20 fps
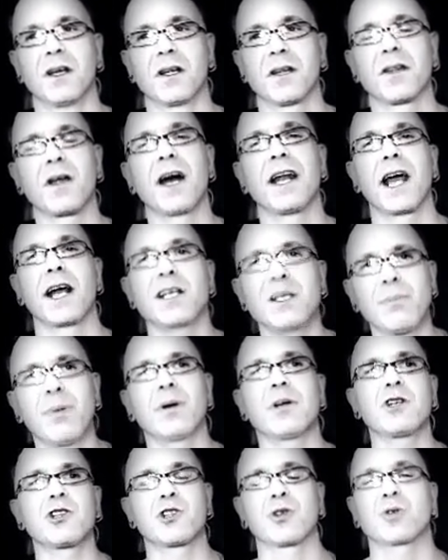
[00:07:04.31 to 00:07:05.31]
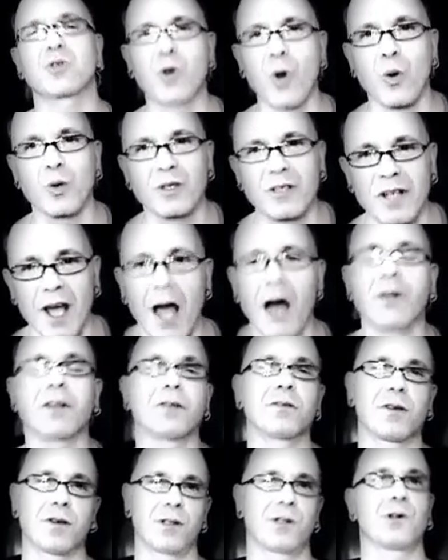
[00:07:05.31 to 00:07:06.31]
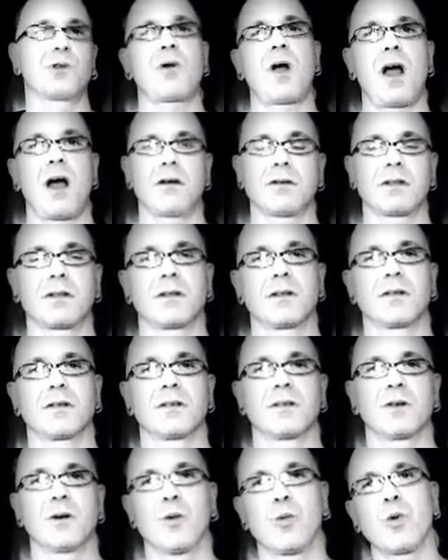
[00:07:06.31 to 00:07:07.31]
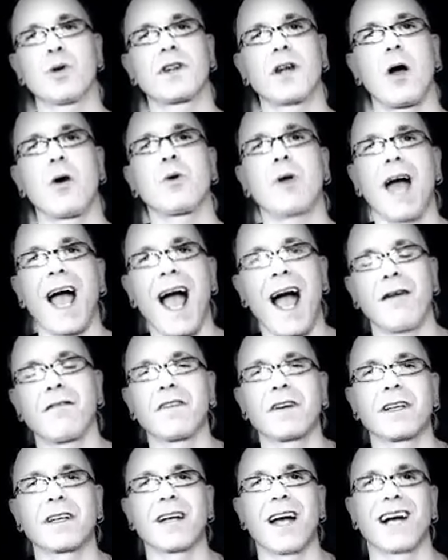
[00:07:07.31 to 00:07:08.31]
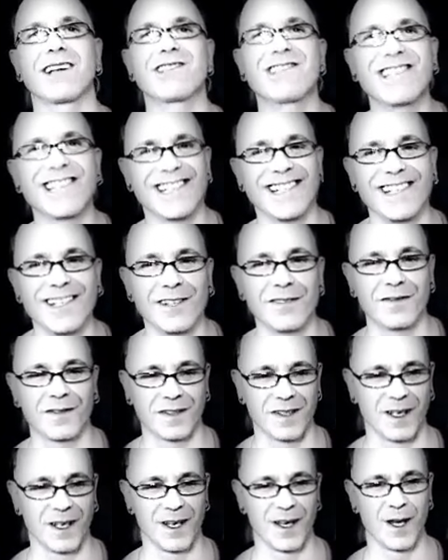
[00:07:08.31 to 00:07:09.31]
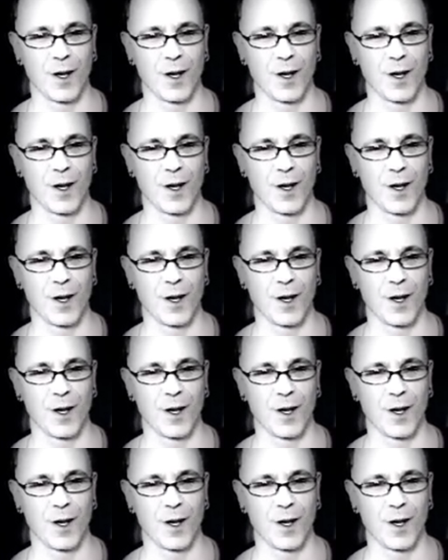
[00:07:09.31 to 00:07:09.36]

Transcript: that anybody should go down into the ground without having achieved